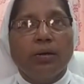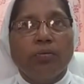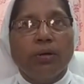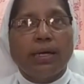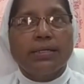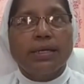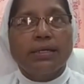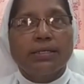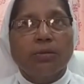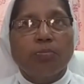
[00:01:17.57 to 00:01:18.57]
When I say
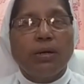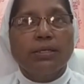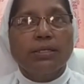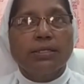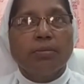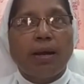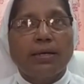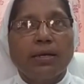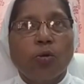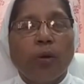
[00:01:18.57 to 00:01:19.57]
disciplined,
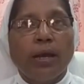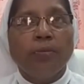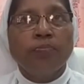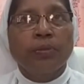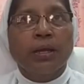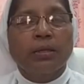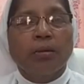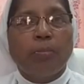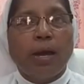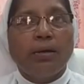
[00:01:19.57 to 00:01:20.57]
systematic way,
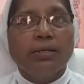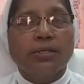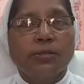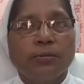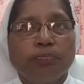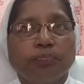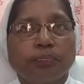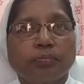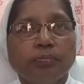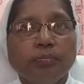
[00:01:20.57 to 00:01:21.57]
the parents,
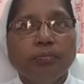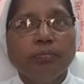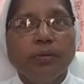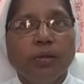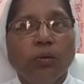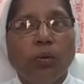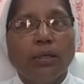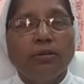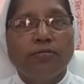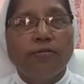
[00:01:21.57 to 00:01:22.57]
who
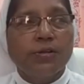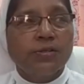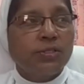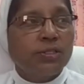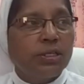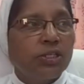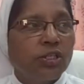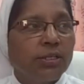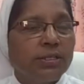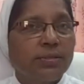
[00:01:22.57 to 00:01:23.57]
are the first
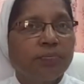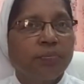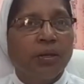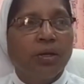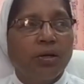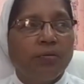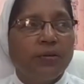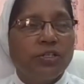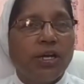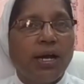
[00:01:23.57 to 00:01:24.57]
teachers of
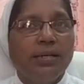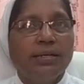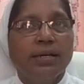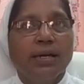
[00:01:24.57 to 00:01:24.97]
a child,